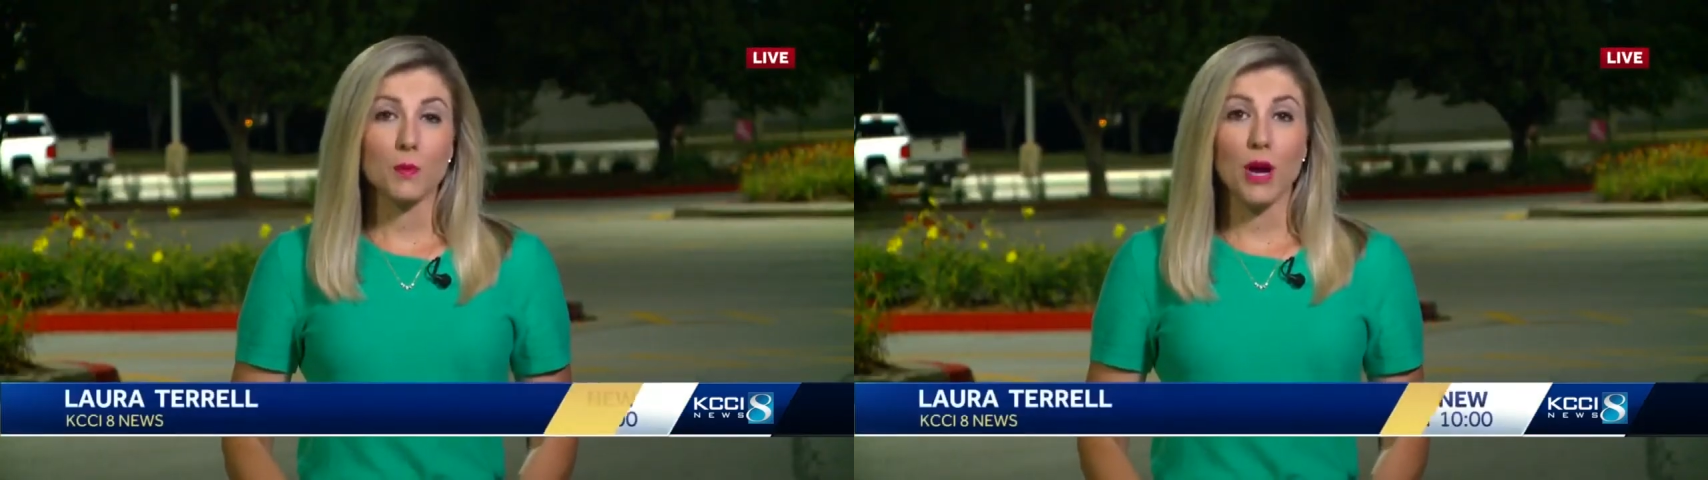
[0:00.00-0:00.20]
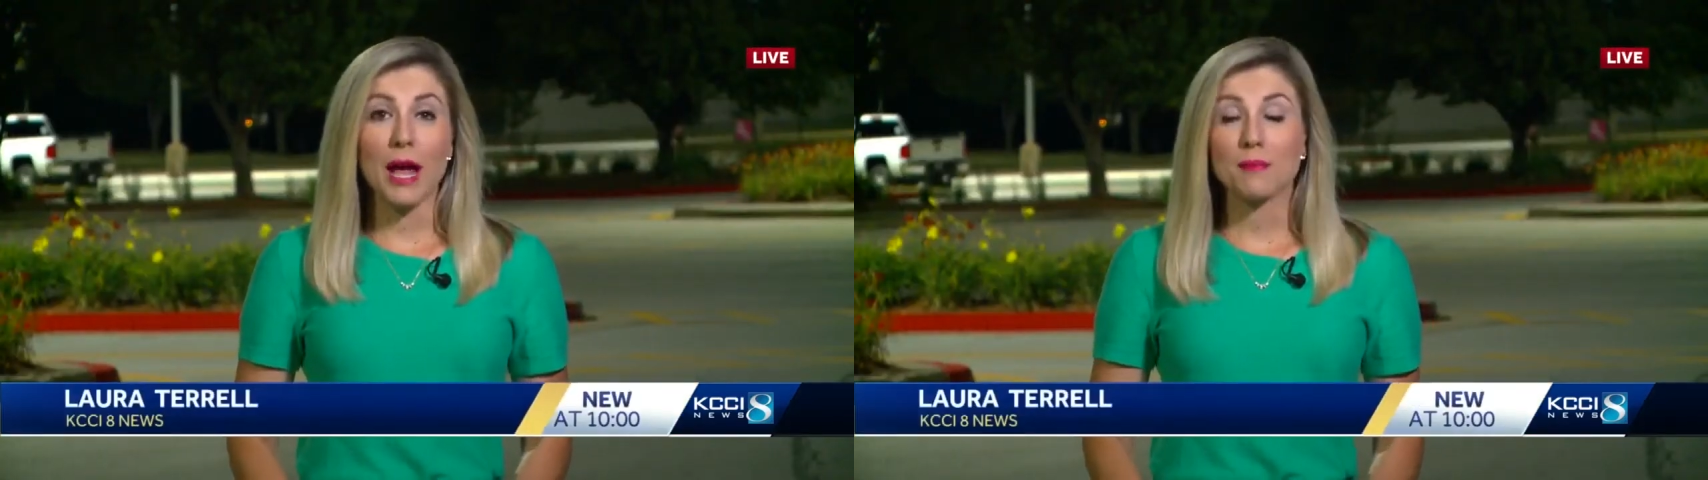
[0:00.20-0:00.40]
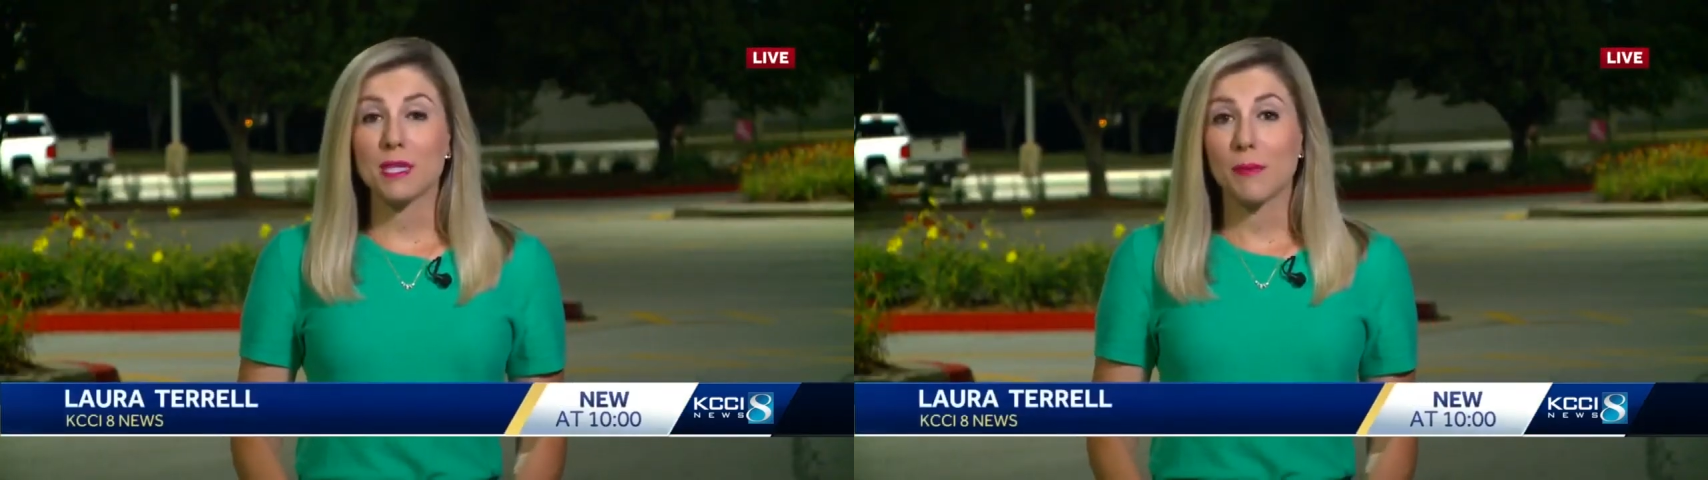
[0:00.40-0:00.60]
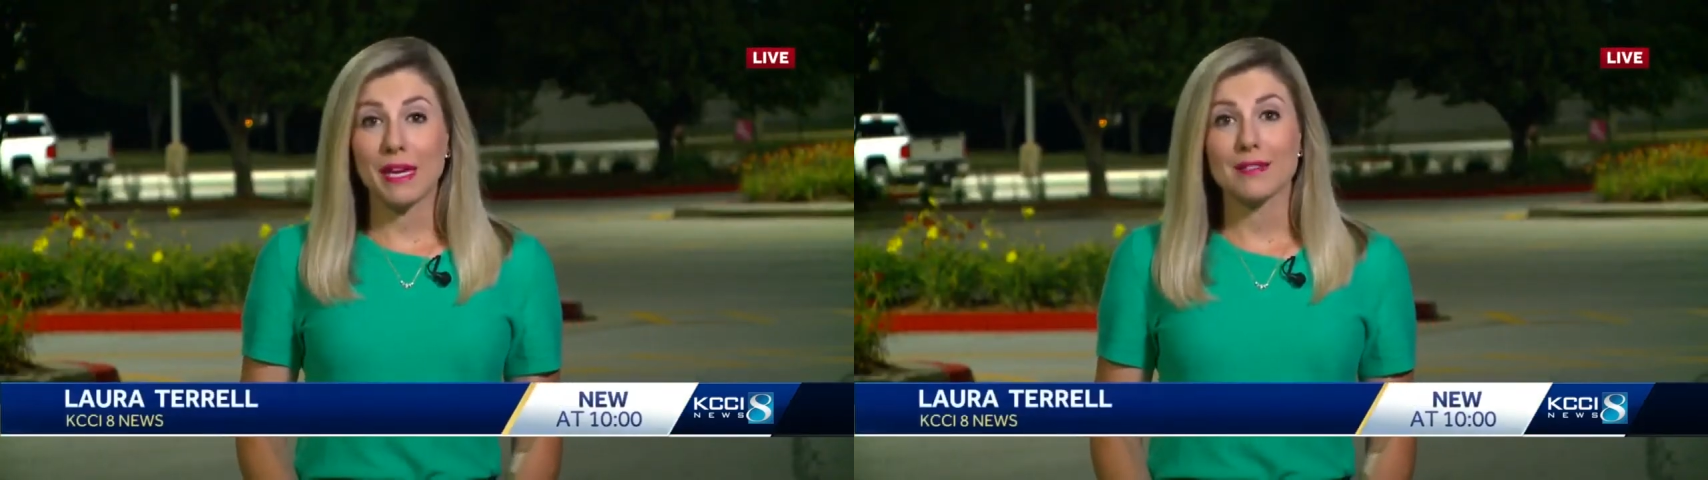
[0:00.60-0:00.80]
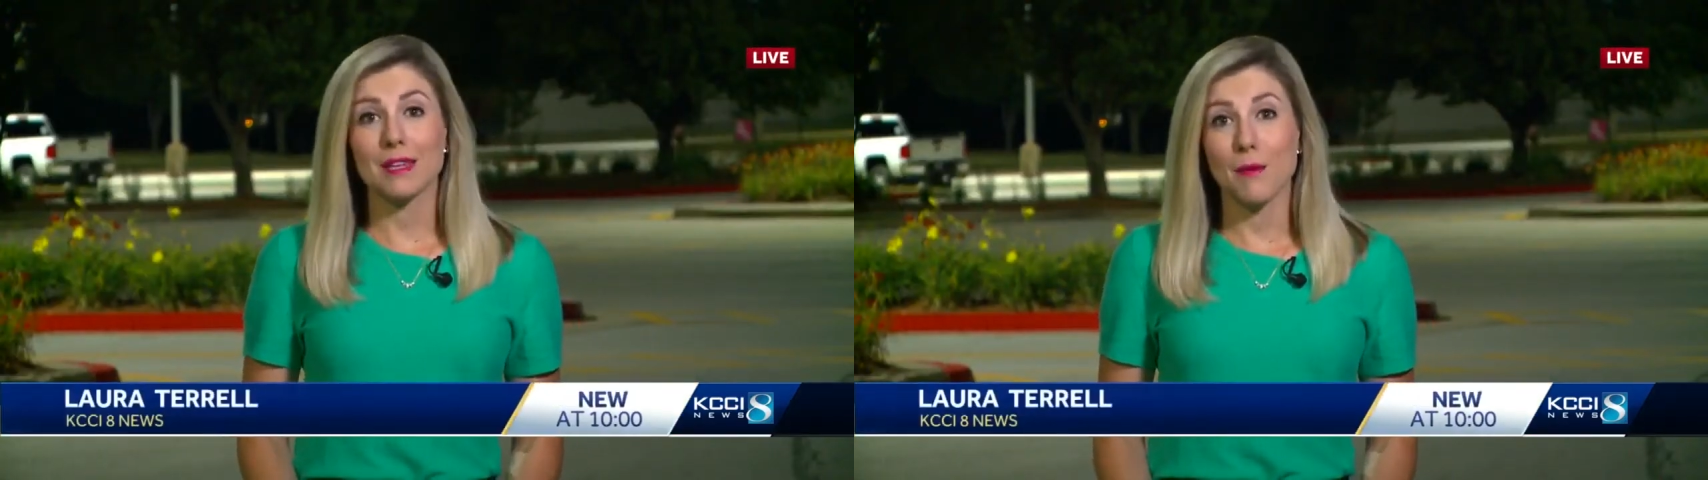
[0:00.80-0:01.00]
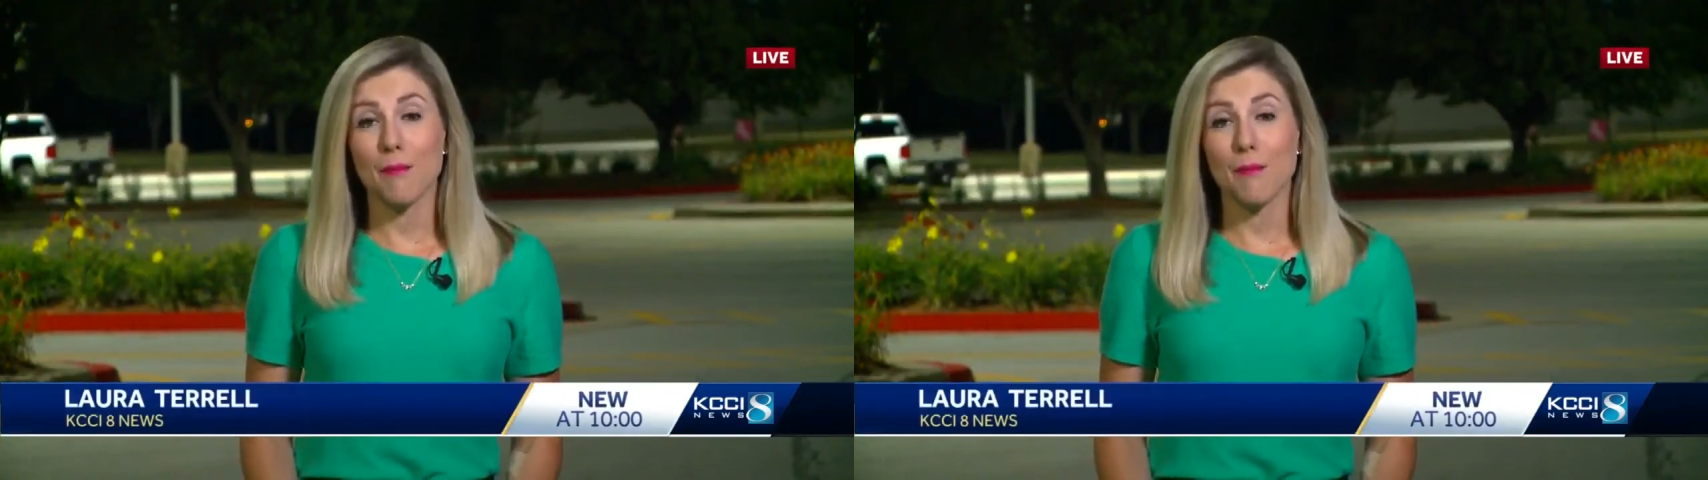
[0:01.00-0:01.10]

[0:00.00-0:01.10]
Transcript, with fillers: Yes, perhaps the biggest